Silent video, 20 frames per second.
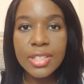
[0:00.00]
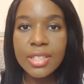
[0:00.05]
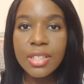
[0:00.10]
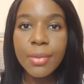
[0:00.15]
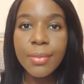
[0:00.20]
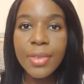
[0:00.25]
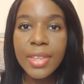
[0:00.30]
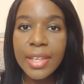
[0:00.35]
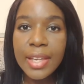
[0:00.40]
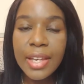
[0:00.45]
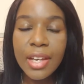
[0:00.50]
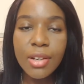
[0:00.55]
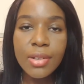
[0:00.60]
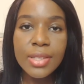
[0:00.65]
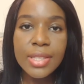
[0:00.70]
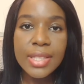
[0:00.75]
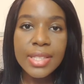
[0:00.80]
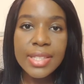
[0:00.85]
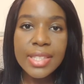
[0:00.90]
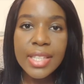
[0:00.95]
something
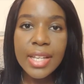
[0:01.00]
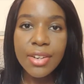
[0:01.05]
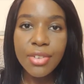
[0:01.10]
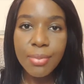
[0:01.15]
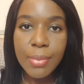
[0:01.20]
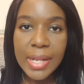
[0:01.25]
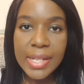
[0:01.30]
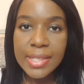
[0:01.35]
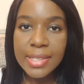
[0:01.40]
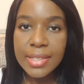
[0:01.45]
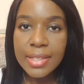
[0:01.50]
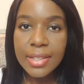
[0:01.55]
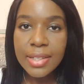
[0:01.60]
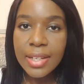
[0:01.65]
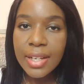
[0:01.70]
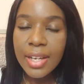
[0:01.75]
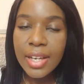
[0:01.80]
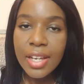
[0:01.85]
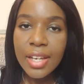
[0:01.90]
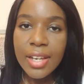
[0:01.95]
else instead of medicine?